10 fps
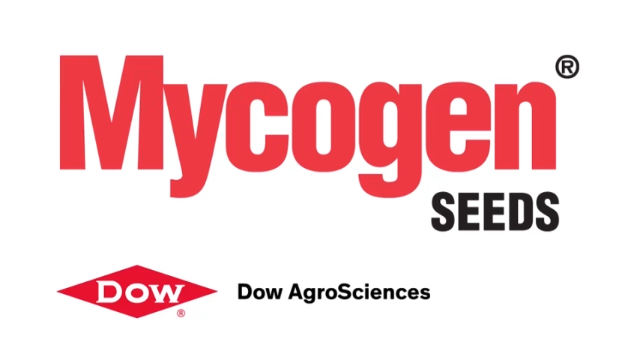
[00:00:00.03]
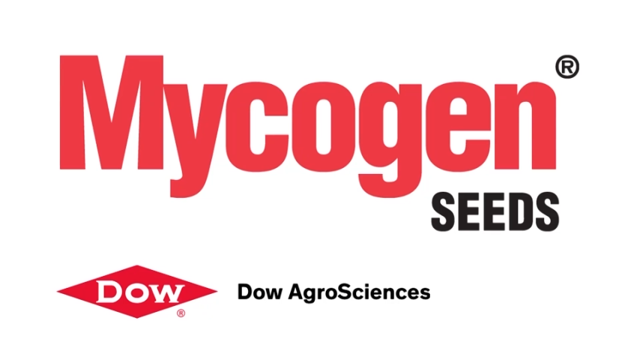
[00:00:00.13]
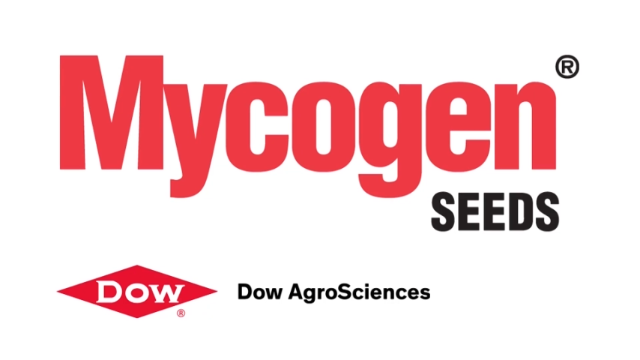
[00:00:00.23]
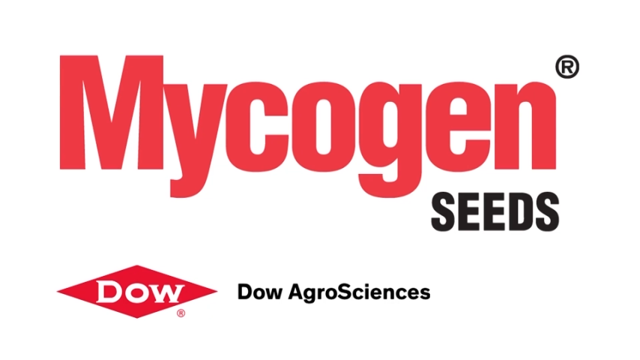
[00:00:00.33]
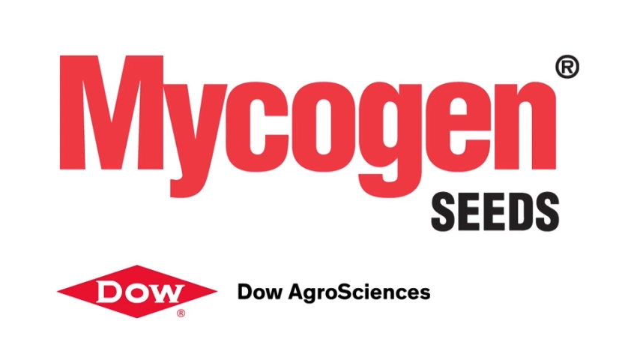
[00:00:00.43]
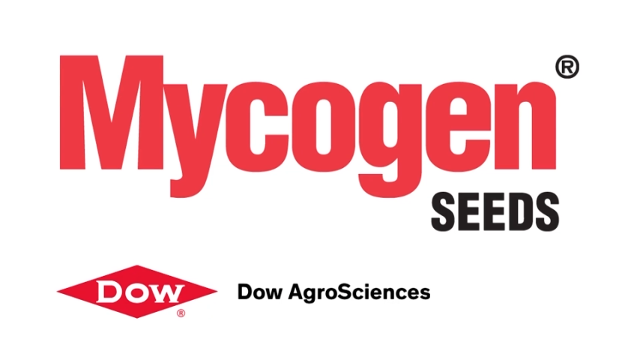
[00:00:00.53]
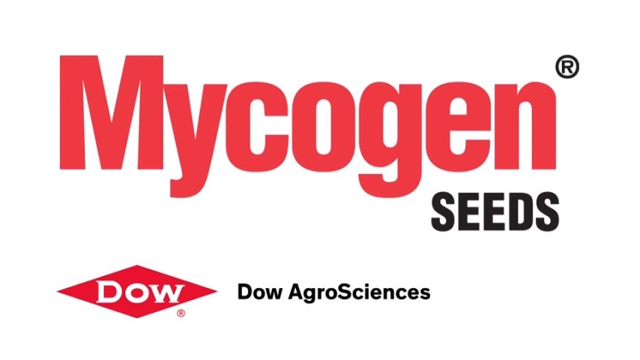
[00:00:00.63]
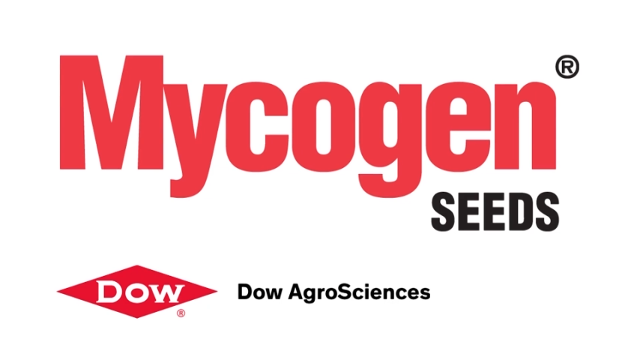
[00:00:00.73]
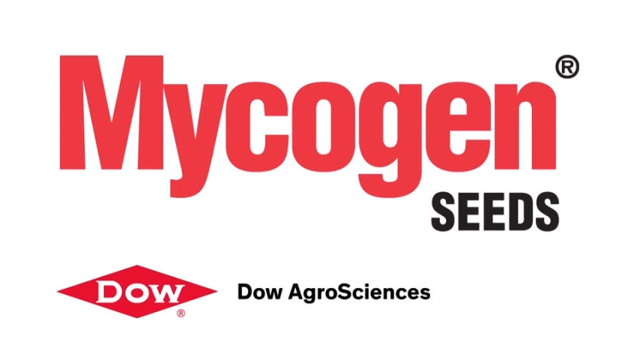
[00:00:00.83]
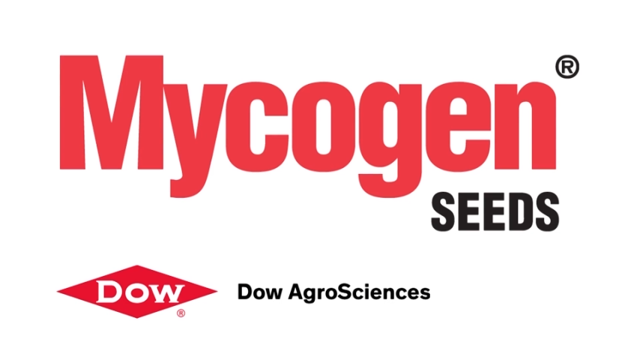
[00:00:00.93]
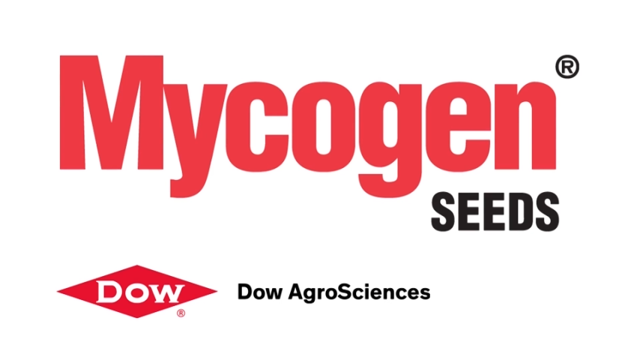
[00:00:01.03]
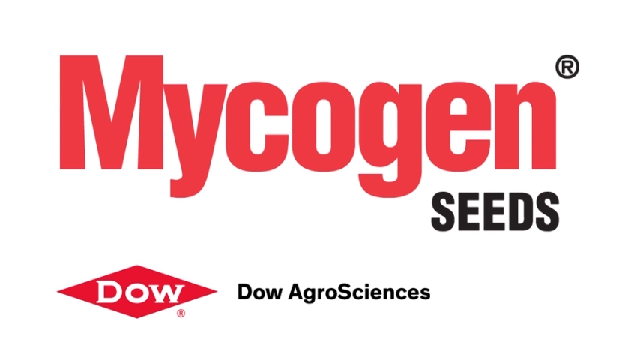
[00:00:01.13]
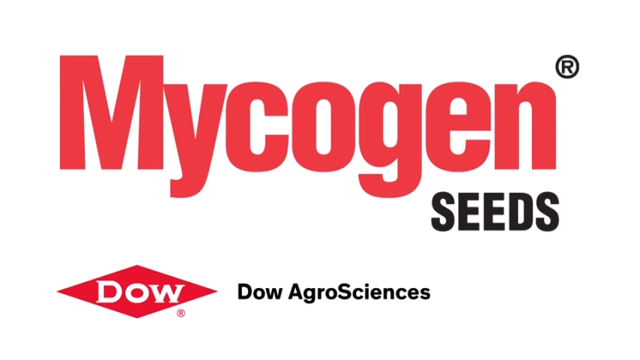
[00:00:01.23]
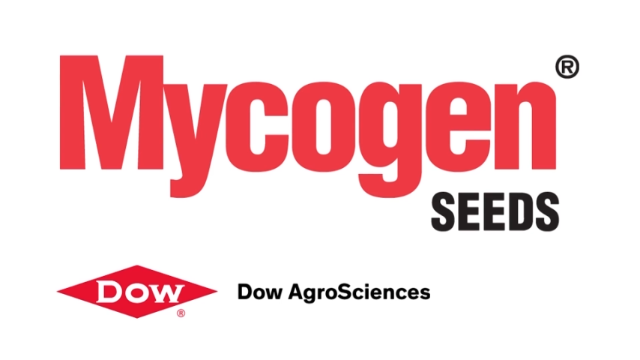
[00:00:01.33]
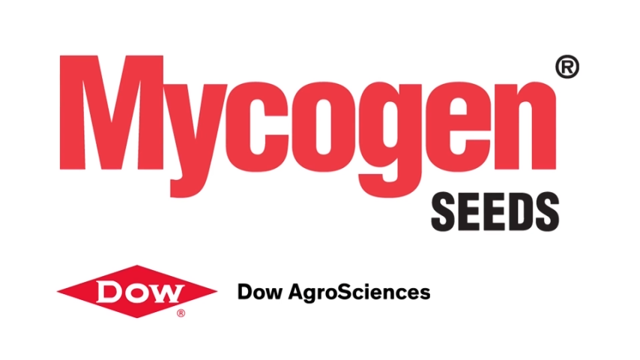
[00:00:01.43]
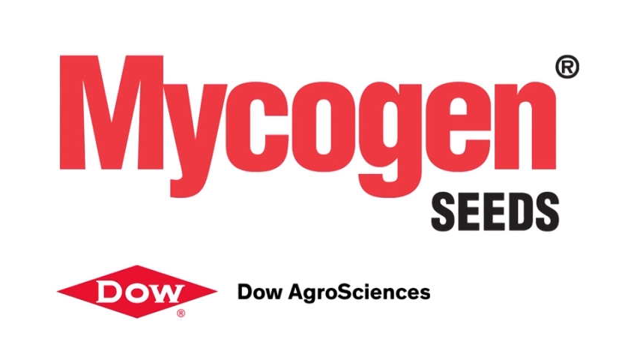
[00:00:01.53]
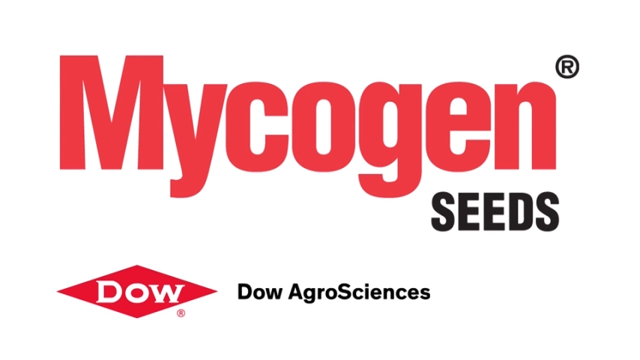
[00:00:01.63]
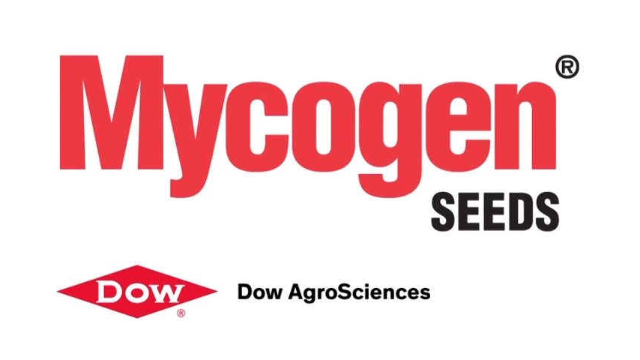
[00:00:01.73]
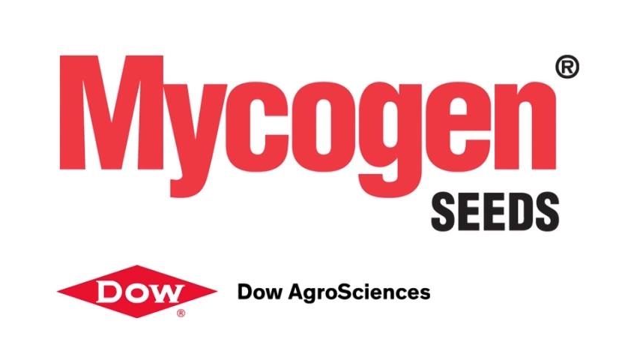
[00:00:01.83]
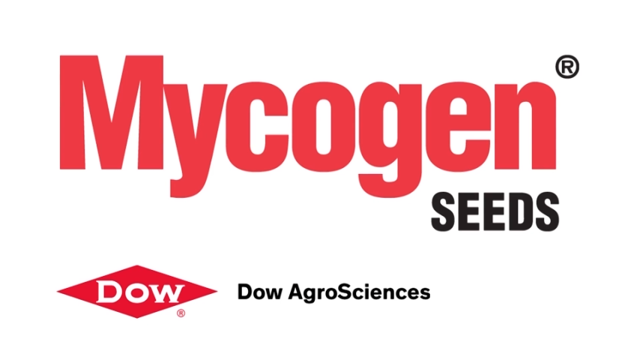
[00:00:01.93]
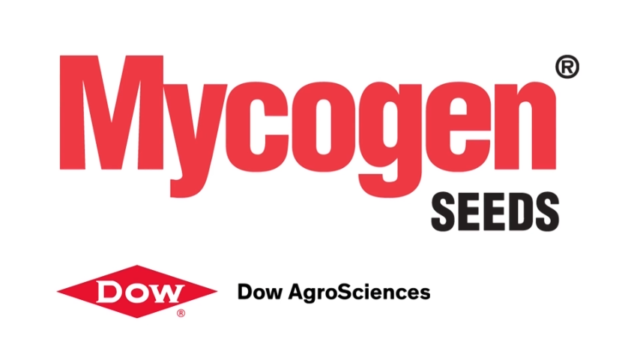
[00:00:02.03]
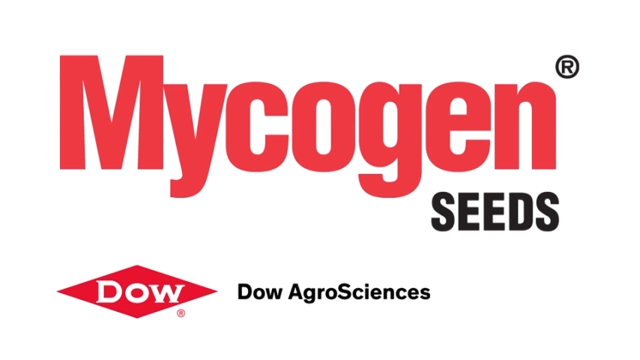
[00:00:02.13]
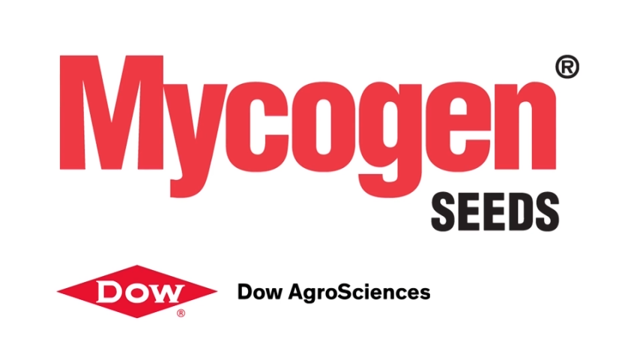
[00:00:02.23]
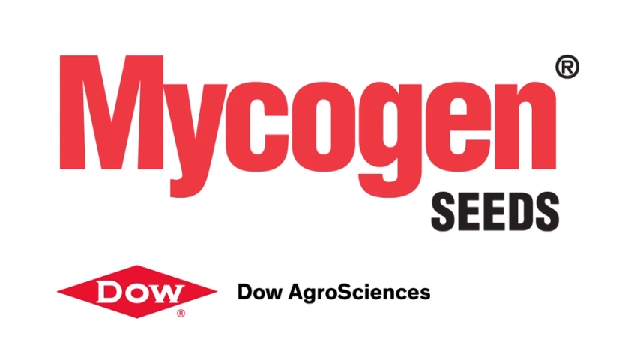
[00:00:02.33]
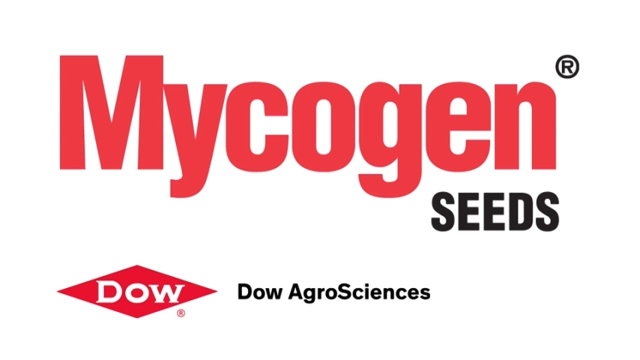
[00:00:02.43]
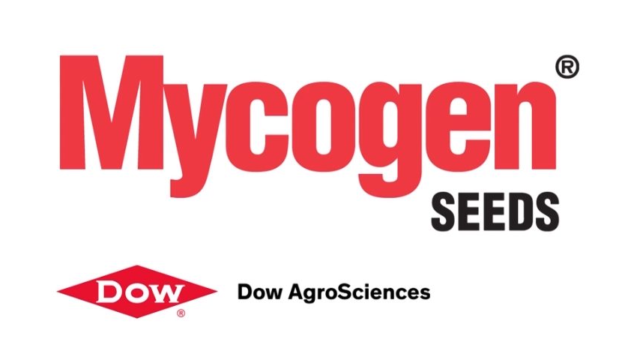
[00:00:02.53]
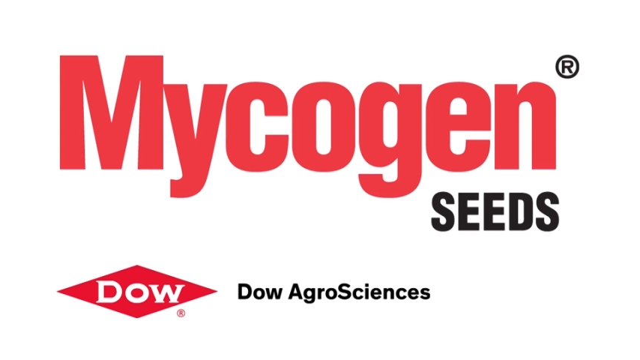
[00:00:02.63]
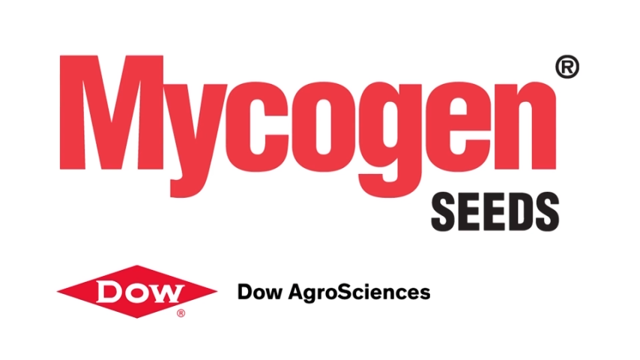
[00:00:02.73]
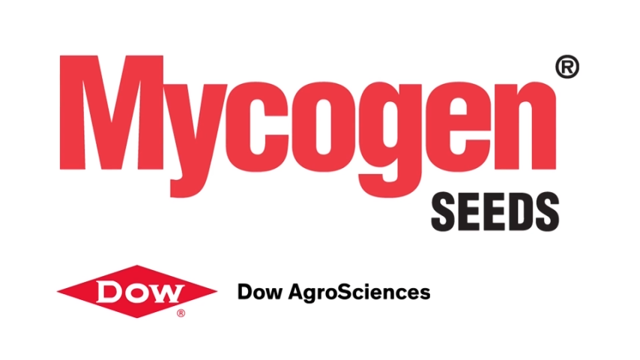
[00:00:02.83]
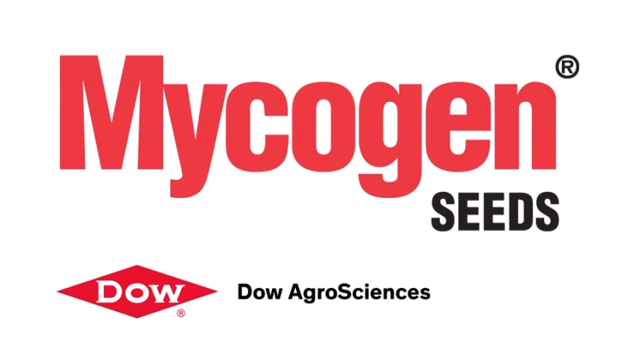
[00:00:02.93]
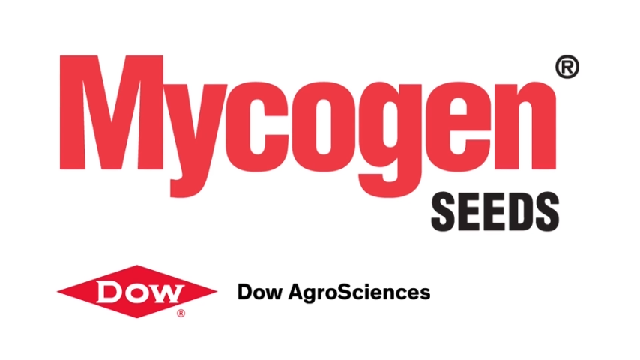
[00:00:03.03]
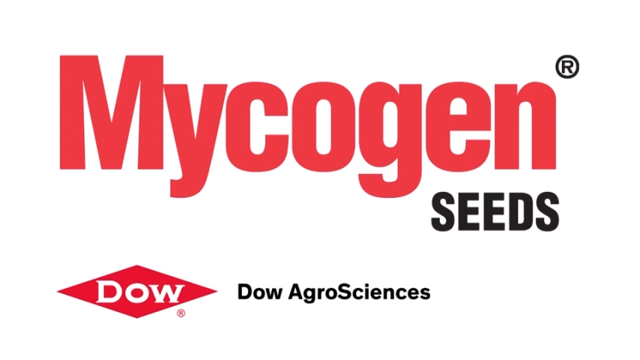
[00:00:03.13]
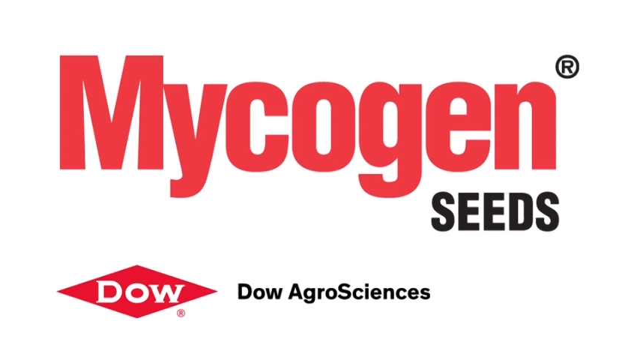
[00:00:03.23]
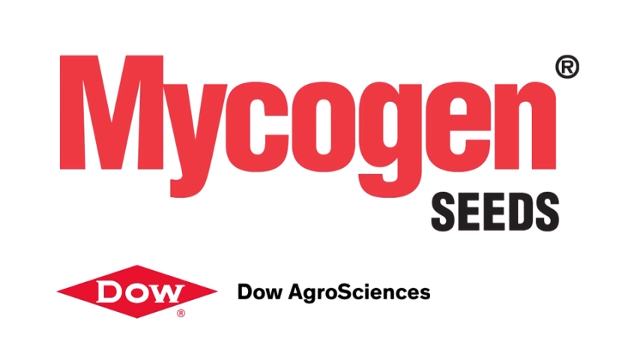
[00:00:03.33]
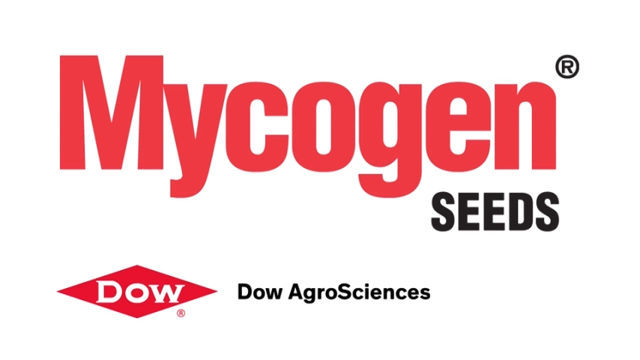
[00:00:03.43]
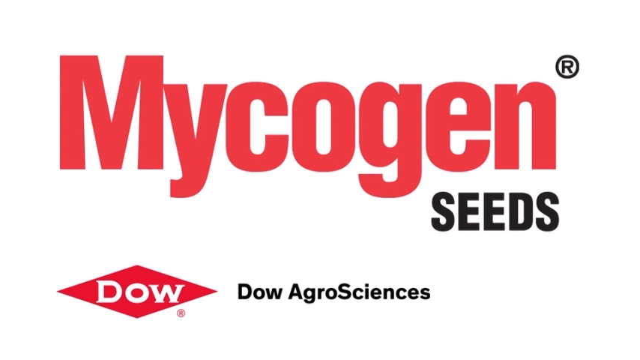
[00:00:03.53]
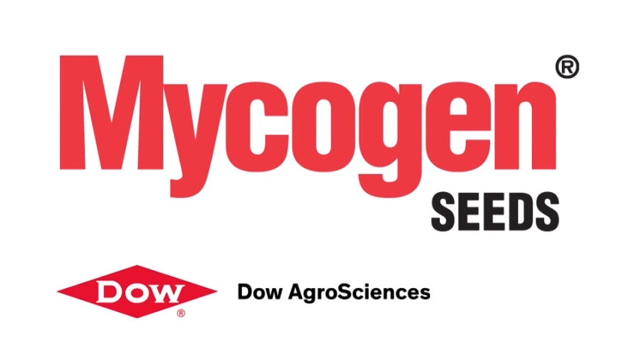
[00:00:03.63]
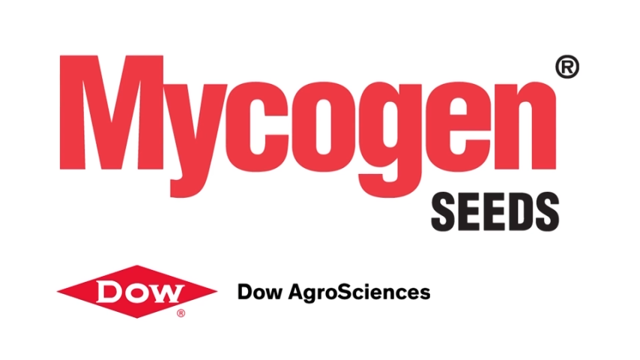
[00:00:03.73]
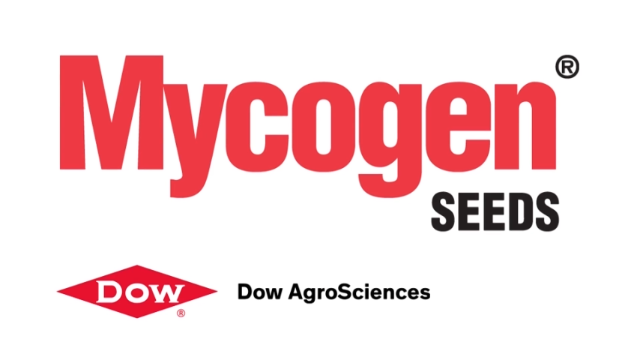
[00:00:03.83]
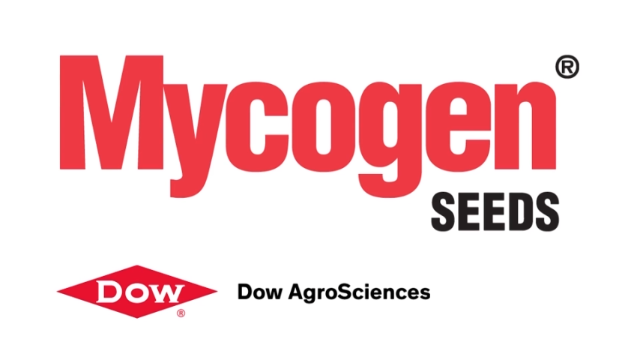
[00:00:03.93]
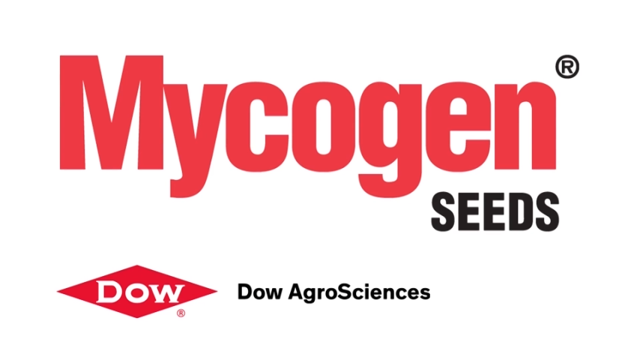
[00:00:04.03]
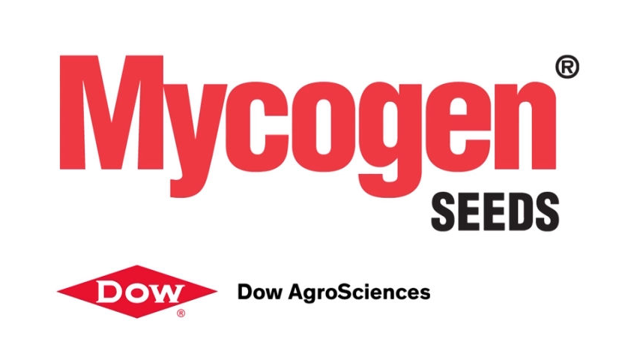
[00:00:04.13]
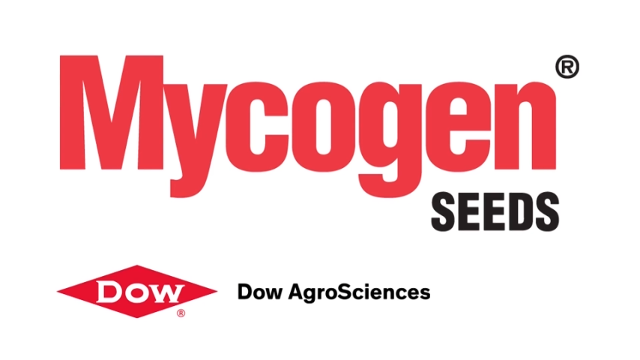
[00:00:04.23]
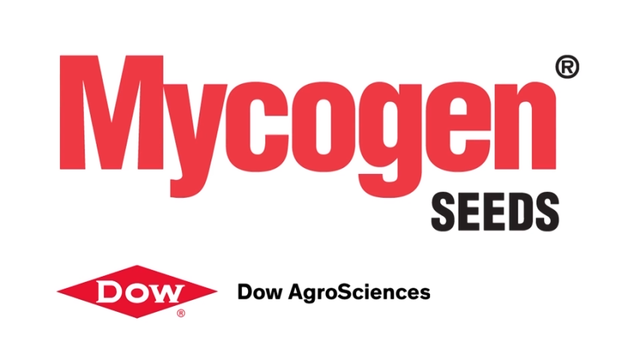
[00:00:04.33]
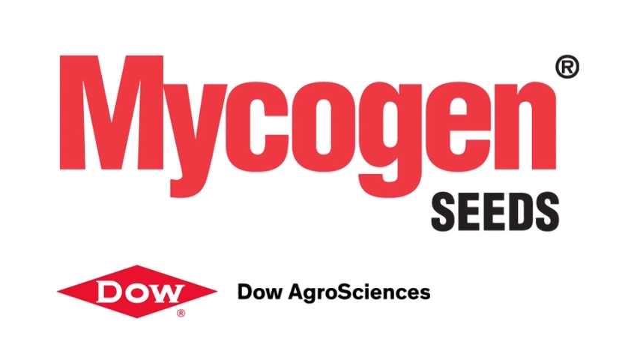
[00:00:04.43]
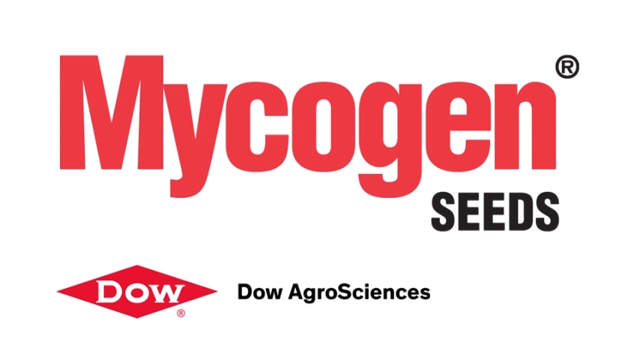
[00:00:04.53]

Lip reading: (no speaker visible)